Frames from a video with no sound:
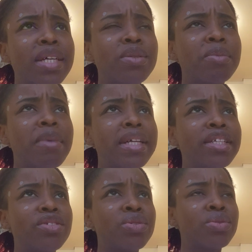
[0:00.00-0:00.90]
to manage
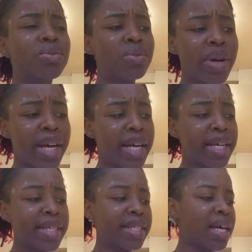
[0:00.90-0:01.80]

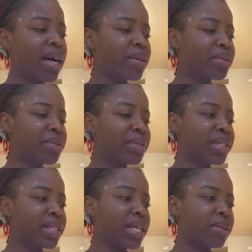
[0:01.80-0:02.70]
stress? How do you
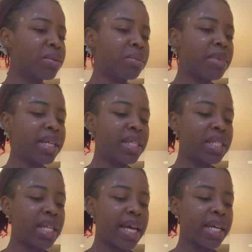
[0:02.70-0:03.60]
intend to manage
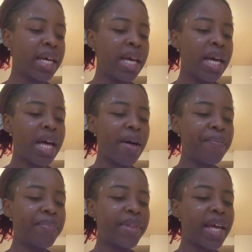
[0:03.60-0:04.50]
like
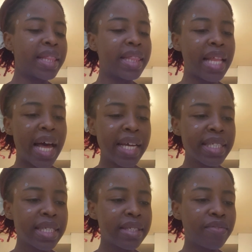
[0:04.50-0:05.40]

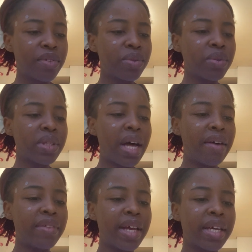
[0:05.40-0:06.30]
deadlines if you do not
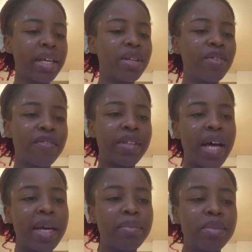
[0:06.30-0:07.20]
have like enough
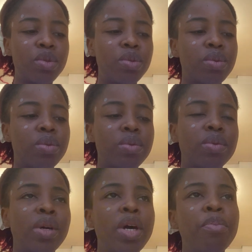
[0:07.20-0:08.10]
time to
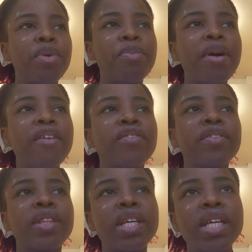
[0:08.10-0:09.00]
prepare for
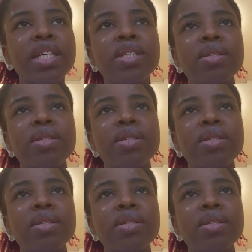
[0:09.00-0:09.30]
things